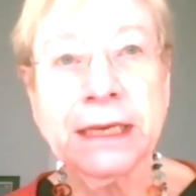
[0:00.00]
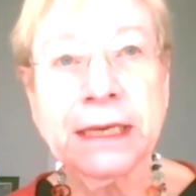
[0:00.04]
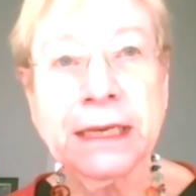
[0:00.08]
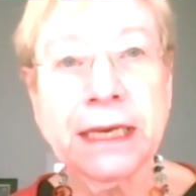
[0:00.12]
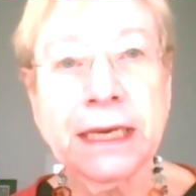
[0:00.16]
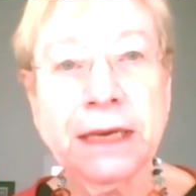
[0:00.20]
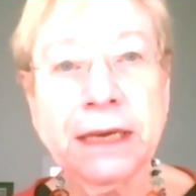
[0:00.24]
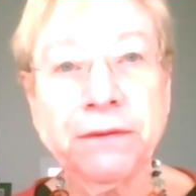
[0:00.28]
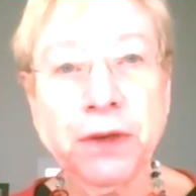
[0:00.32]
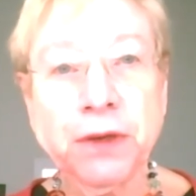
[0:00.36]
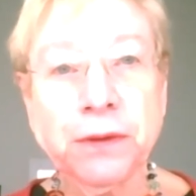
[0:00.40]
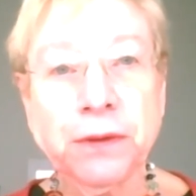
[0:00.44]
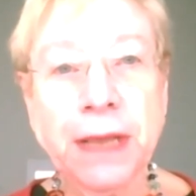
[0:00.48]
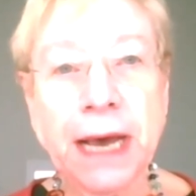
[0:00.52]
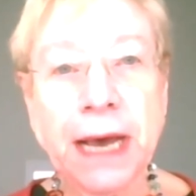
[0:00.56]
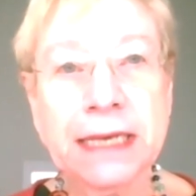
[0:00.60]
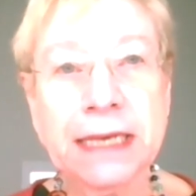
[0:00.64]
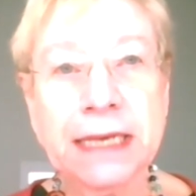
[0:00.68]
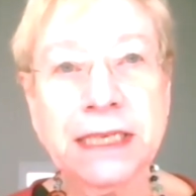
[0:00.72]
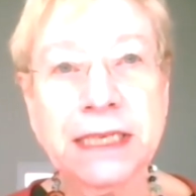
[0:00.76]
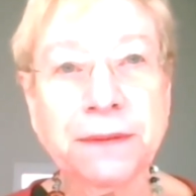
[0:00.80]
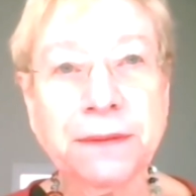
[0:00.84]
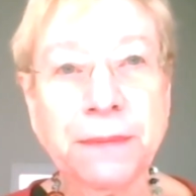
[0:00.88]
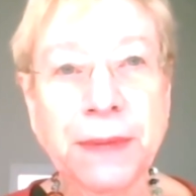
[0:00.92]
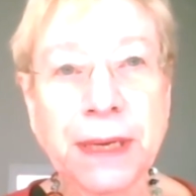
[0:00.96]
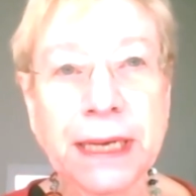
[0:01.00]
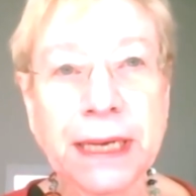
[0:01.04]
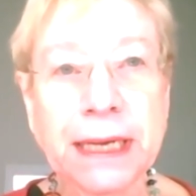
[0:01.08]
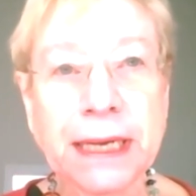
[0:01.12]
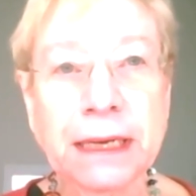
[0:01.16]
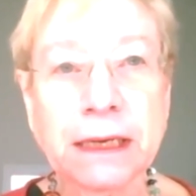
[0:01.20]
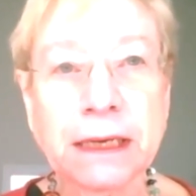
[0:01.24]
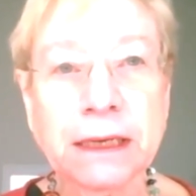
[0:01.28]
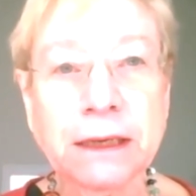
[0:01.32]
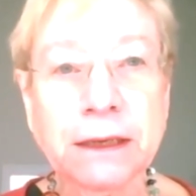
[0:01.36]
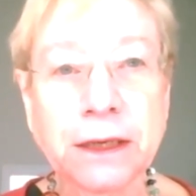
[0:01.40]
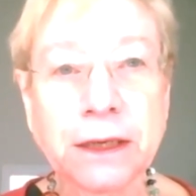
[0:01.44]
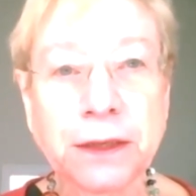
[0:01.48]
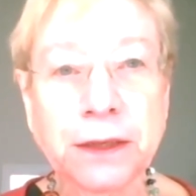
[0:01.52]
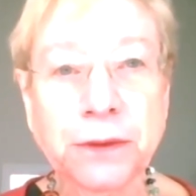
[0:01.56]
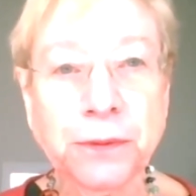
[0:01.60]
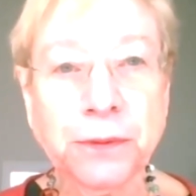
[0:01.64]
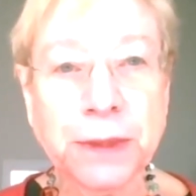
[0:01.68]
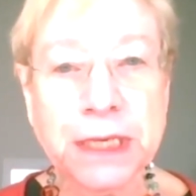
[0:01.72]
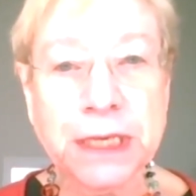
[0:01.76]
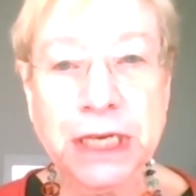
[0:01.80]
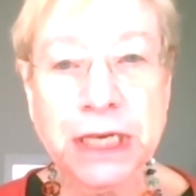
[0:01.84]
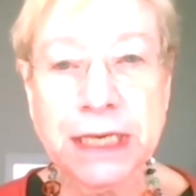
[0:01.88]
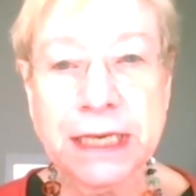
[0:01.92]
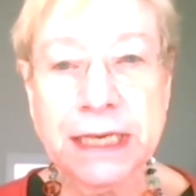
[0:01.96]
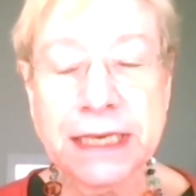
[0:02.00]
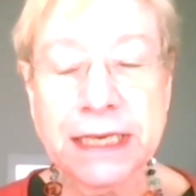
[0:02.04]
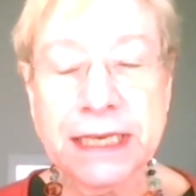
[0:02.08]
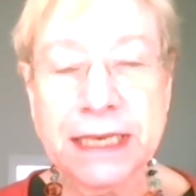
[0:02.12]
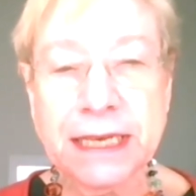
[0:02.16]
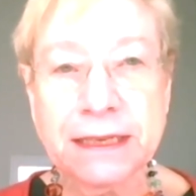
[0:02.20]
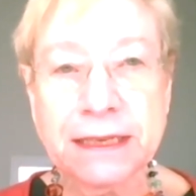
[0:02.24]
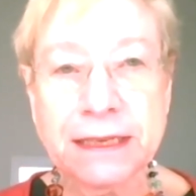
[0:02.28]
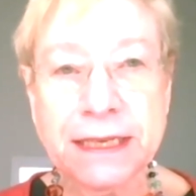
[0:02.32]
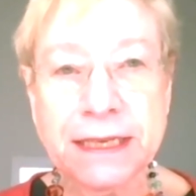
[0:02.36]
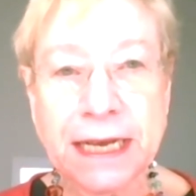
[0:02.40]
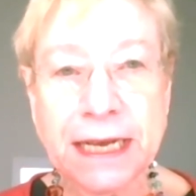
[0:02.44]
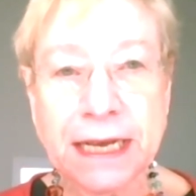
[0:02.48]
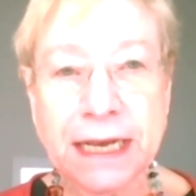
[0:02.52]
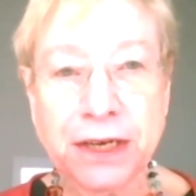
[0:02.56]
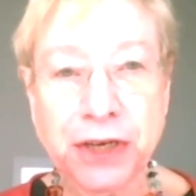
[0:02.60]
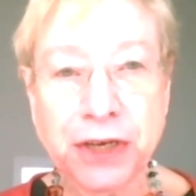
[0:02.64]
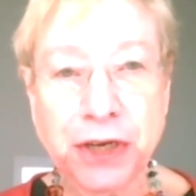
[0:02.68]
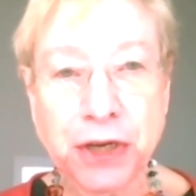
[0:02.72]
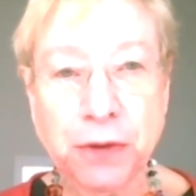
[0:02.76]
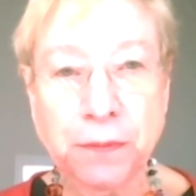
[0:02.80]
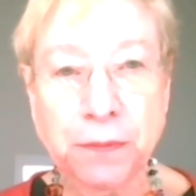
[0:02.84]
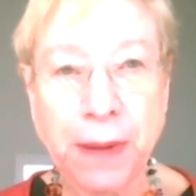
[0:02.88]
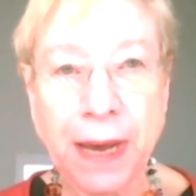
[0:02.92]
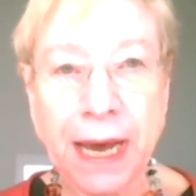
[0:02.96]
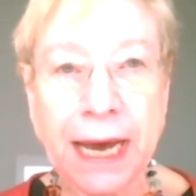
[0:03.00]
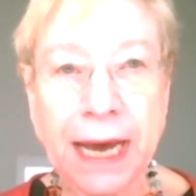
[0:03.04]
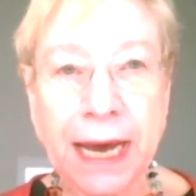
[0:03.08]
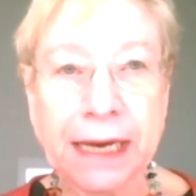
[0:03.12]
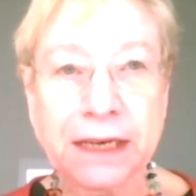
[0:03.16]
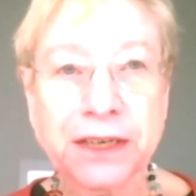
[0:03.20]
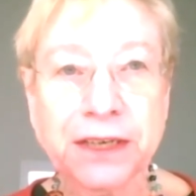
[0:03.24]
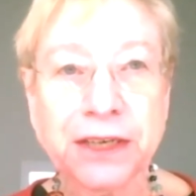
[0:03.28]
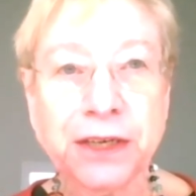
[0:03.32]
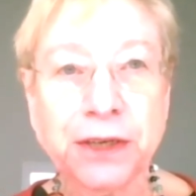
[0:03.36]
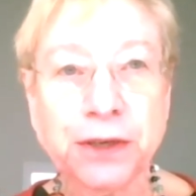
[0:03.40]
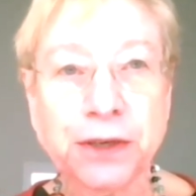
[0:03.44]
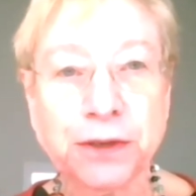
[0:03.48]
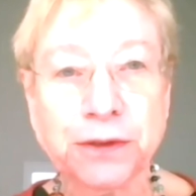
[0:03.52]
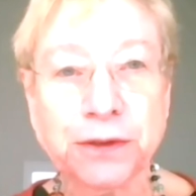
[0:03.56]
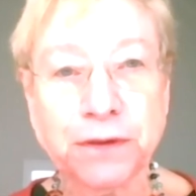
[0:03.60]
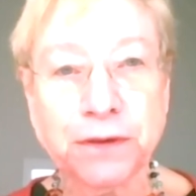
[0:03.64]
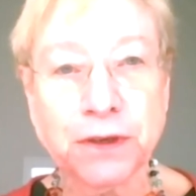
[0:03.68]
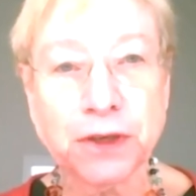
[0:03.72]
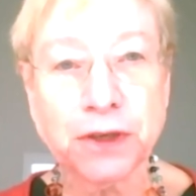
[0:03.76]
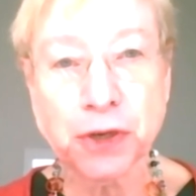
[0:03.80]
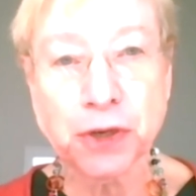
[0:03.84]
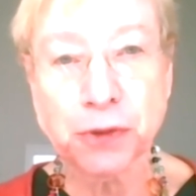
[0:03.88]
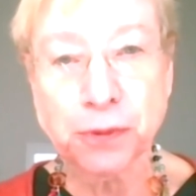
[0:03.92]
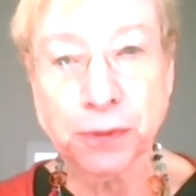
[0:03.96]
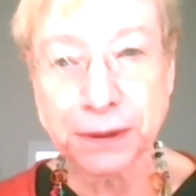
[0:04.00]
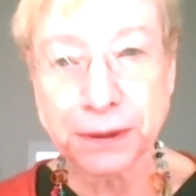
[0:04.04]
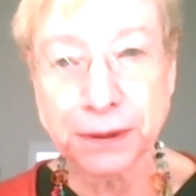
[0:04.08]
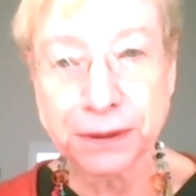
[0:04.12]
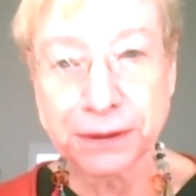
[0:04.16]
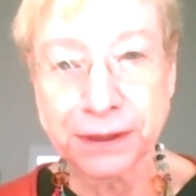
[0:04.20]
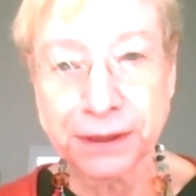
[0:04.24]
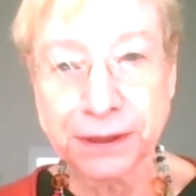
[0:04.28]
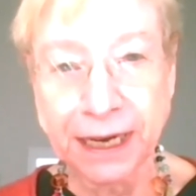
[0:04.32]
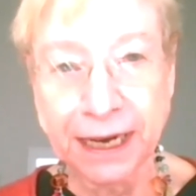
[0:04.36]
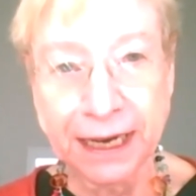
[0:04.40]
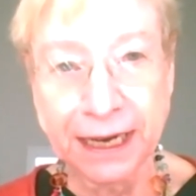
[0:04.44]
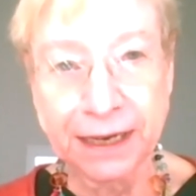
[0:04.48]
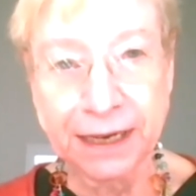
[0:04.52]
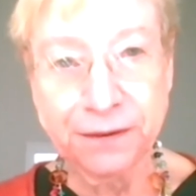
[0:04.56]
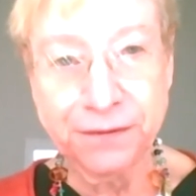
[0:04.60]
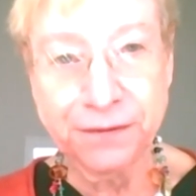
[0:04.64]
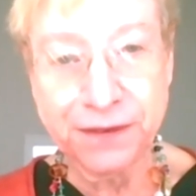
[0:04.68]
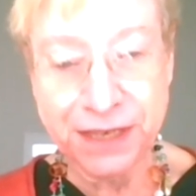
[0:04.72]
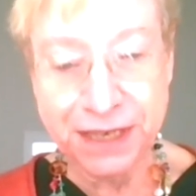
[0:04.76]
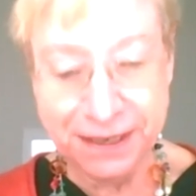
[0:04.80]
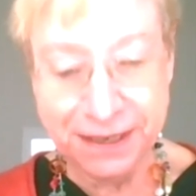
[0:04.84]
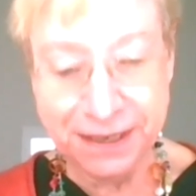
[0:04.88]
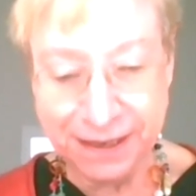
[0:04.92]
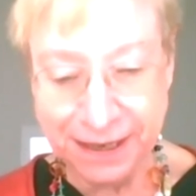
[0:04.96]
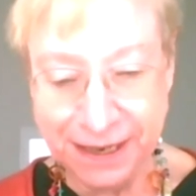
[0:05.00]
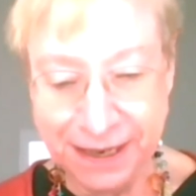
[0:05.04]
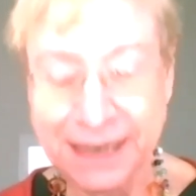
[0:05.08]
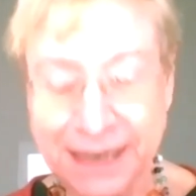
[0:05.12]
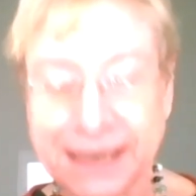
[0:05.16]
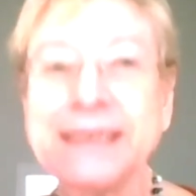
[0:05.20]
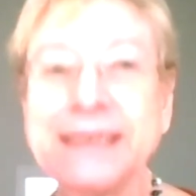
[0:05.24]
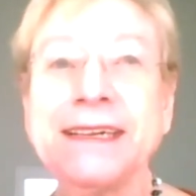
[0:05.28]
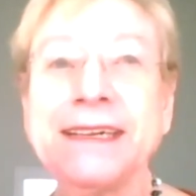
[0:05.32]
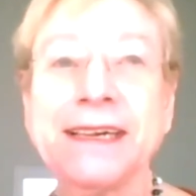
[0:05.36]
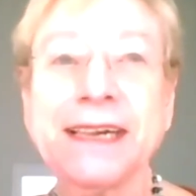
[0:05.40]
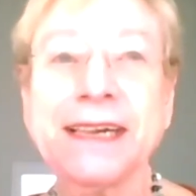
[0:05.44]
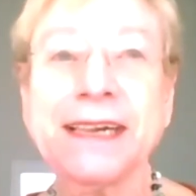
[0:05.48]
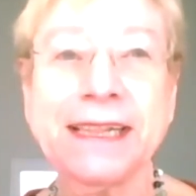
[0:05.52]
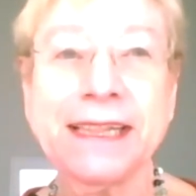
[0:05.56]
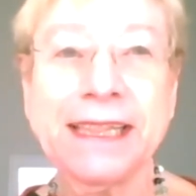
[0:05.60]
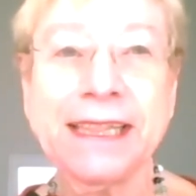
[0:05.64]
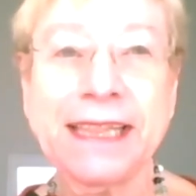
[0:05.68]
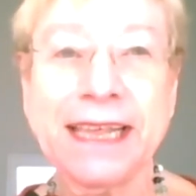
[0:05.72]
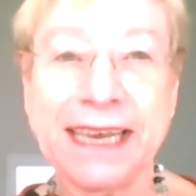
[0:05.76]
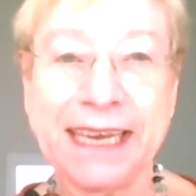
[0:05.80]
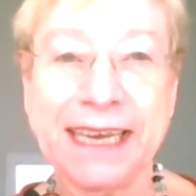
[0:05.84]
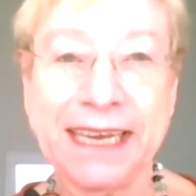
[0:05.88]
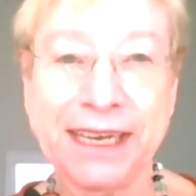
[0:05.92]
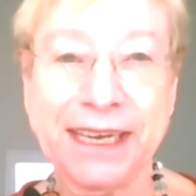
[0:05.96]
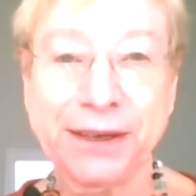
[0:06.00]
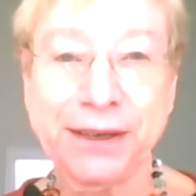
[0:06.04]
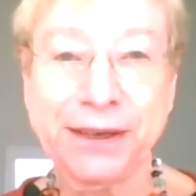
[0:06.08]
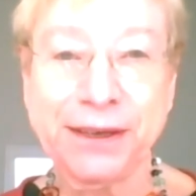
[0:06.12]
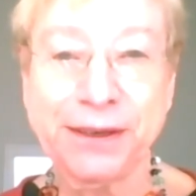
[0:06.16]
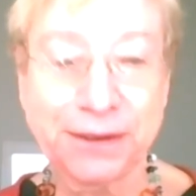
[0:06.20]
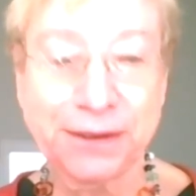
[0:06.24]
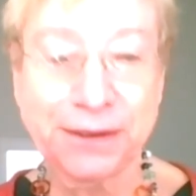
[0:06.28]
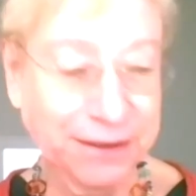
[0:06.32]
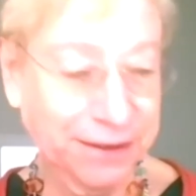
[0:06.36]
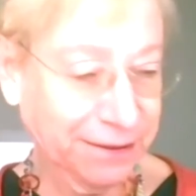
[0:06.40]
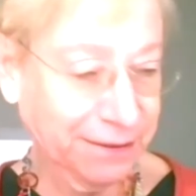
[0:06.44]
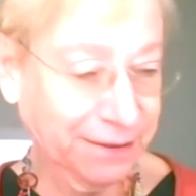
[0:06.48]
give you last minute good wishes and send you back to your virtual lives. Thank you.